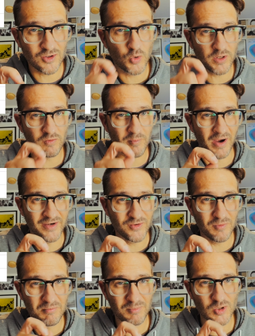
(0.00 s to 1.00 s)
quick
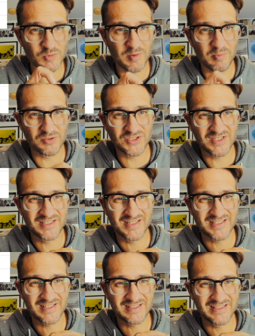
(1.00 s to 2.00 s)
reminder most people
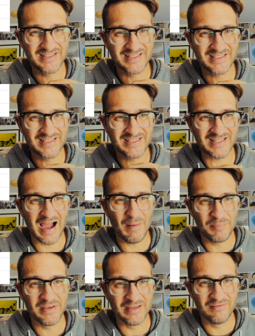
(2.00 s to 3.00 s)
statistically
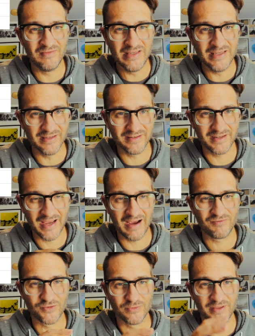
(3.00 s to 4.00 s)
stop being vegan
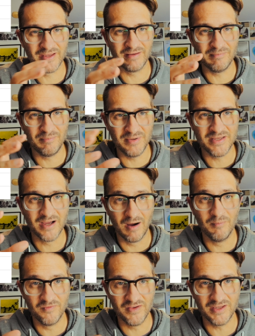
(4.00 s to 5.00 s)
after they
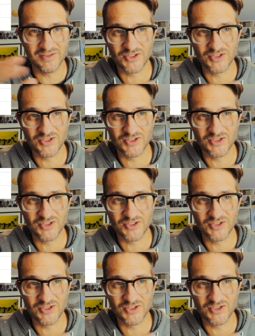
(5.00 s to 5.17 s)
become vegan.